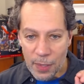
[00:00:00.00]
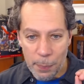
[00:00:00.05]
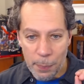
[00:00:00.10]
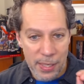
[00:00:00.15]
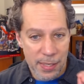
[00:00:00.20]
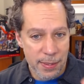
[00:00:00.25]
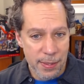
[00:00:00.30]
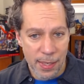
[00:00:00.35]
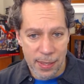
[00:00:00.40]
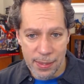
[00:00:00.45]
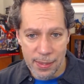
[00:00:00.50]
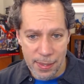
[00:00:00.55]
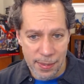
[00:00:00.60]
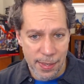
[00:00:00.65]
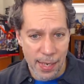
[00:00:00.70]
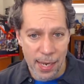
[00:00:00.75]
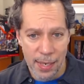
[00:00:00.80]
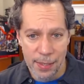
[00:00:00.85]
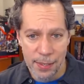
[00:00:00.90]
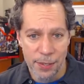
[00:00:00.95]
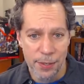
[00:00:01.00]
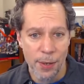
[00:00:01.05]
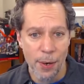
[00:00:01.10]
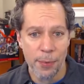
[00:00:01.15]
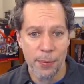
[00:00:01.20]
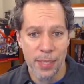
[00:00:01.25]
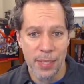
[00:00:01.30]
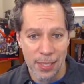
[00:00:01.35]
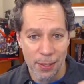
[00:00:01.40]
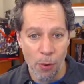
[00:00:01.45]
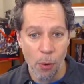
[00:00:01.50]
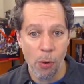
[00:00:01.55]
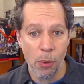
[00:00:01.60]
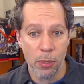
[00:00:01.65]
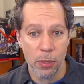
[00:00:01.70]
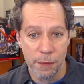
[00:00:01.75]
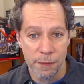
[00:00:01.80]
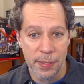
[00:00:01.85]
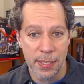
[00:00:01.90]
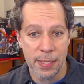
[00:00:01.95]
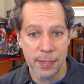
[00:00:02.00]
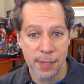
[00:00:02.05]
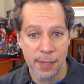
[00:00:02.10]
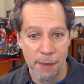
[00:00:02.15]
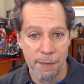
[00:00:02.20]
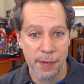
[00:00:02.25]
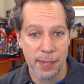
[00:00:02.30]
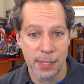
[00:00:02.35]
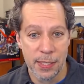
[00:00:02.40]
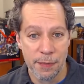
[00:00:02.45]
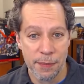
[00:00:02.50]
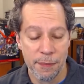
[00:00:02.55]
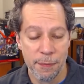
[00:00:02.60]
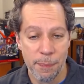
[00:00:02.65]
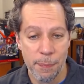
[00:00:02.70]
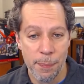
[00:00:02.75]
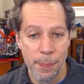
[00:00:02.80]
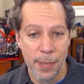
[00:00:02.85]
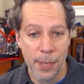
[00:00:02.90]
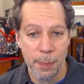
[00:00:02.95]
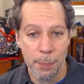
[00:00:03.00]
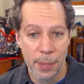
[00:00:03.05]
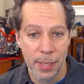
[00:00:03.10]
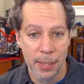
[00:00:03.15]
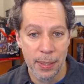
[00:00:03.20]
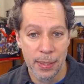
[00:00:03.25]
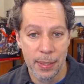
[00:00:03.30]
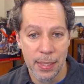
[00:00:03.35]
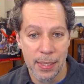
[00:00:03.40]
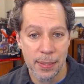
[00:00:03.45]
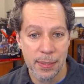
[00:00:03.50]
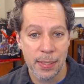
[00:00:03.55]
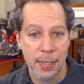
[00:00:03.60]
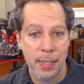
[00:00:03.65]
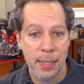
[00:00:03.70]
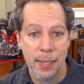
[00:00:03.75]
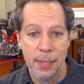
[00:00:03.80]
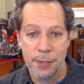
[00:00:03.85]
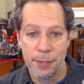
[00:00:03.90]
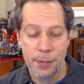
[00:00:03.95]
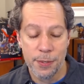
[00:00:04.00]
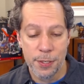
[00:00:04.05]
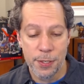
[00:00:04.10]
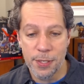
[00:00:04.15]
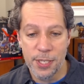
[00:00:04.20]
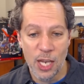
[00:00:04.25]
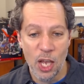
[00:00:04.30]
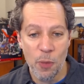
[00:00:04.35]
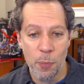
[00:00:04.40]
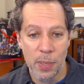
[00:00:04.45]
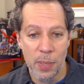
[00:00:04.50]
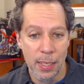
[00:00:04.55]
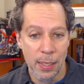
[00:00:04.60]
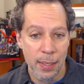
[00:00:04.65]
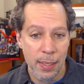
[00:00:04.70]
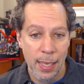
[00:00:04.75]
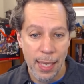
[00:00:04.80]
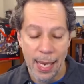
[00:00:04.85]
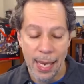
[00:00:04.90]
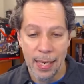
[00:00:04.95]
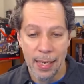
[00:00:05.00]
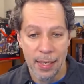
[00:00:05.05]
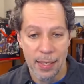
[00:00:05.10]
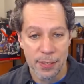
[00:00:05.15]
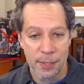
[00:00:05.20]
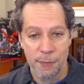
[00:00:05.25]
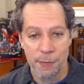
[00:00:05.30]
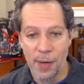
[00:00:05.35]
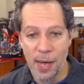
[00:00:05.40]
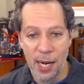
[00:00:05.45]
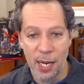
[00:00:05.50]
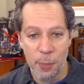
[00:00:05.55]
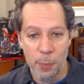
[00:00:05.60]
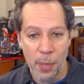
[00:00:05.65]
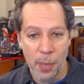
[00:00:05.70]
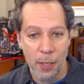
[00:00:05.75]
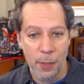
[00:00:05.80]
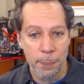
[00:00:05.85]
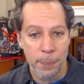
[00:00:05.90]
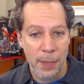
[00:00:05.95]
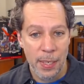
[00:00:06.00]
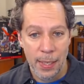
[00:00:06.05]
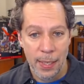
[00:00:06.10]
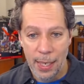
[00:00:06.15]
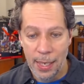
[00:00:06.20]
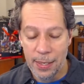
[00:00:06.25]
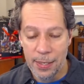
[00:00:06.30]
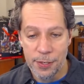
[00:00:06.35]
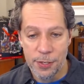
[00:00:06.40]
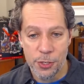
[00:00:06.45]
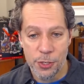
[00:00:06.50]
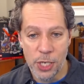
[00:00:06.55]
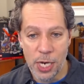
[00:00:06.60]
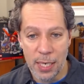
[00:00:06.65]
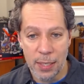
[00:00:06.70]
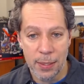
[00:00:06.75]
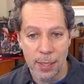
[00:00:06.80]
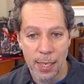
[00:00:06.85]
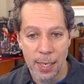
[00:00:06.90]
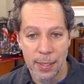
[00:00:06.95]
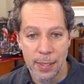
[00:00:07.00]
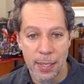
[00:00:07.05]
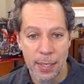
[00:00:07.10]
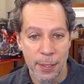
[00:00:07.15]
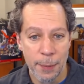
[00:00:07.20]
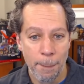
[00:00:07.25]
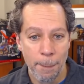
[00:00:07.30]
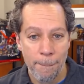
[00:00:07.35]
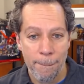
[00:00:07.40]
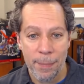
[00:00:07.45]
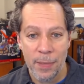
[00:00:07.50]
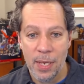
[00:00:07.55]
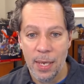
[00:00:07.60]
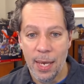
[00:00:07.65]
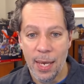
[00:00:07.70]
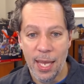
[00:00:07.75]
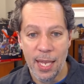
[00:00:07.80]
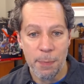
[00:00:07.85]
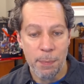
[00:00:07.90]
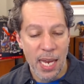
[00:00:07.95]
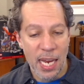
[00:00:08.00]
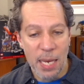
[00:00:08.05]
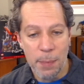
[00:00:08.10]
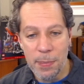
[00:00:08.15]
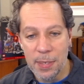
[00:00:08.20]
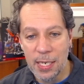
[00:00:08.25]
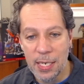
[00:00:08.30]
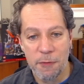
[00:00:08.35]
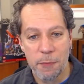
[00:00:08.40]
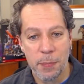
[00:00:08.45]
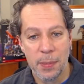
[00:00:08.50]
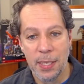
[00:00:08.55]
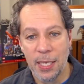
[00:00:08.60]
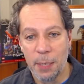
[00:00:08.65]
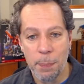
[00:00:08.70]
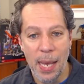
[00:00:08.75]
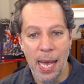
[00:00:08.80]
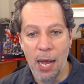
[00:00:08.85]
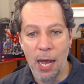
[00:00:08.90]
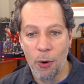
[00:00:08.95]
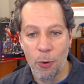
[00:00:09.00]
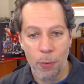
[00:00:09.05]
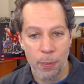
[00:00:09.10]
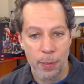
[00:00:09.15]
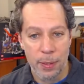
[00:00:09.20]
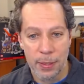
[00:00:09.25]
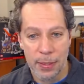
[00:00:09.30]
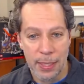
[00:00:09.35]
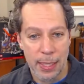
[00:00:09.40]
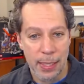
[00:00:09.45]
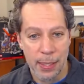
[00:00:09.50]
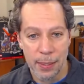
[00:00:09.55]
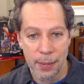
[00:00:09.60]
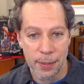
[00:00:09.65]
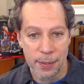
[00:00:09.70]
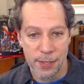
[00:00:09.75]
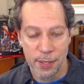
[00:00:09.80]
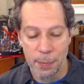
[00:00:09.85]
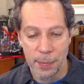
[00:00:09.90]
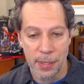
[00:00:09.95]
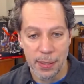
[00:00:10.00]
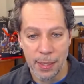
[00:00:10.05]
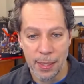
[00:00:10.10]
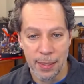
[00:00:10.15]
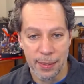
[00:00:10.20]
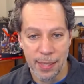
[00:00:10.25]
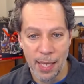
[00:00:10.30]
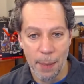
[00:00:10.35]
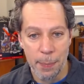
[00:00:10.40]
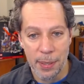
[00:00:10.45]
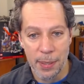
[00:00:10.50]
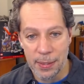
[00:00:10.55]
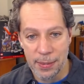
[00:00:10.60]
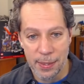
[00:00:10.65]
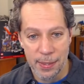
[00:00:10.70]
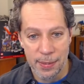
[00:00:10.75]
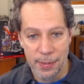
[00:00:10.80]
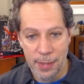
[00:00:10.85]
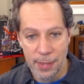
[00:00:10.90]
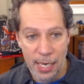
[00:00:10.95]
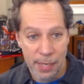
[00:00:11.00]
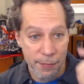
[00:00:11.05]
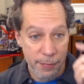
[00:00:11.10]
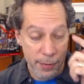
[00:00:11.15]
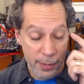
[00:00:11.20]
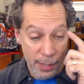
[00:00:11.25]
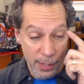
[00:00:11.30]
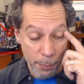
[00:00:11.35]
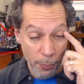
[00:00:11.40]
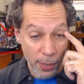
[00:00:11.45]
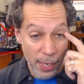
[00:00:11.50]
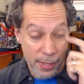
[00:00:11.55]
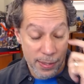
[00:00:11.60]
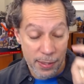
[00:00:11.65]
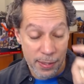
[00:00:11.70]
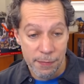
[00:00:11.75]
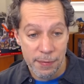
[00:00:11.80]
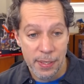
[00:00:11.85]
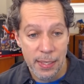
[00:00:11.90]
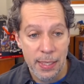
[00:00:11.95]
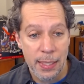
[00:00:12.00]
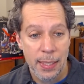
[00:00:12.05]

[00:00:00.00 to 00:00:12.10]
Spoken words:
because as I said, you don't need all of these offensive abilities. So just tell me, hey, it's Fireball and it's Chain Lightning, and maybe give me like Power Word Kill or something like that, because it's kind of really impressive.